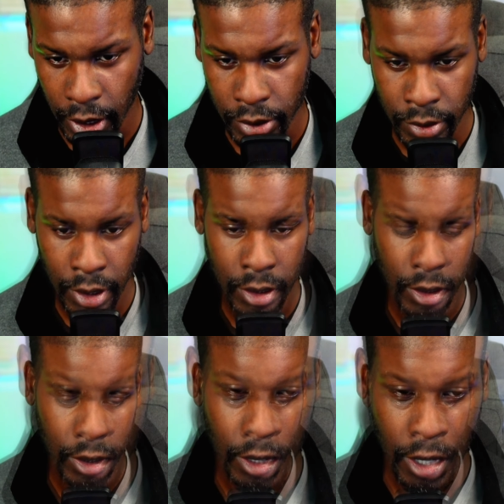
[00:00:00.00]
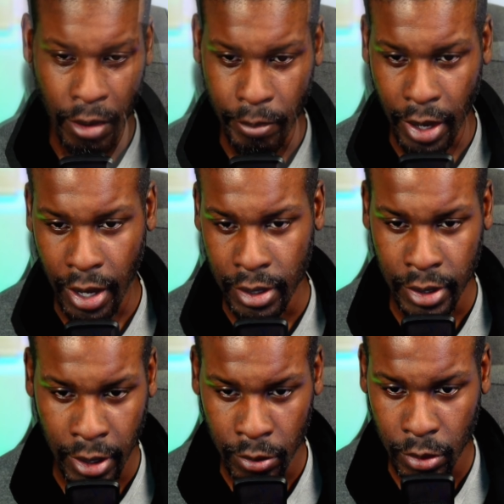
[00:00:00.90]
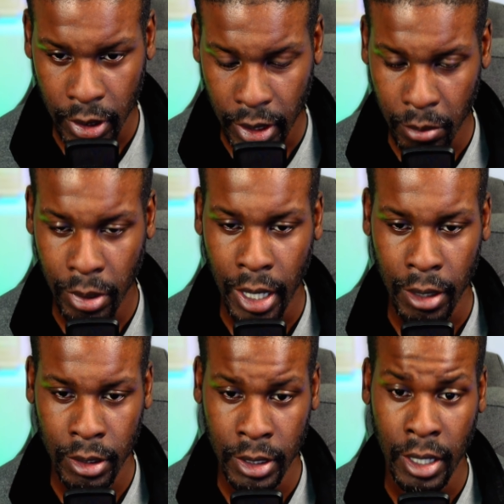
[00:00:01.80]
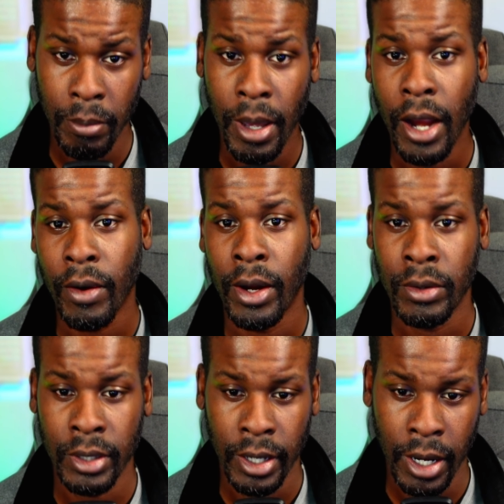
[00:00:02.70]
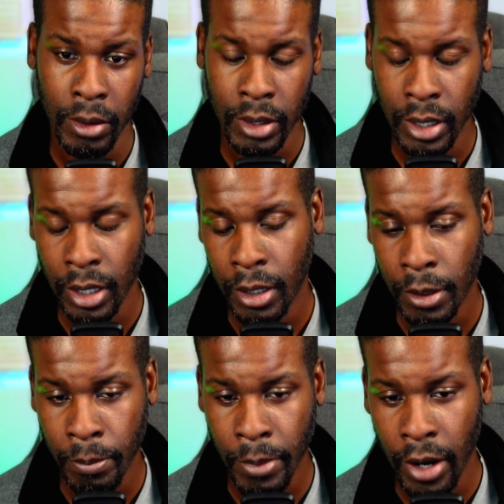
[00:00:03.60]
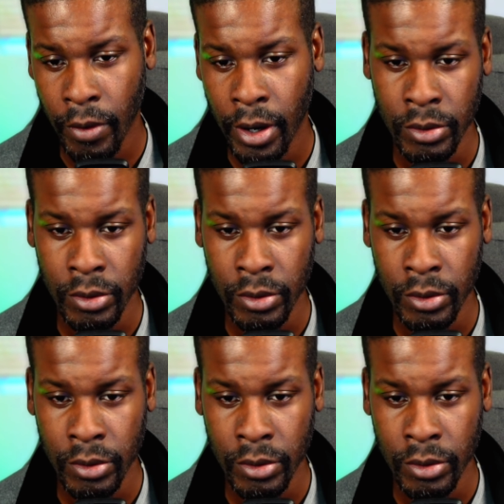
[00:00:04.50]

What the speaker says: You get to mask out the background, take out the backgrounds.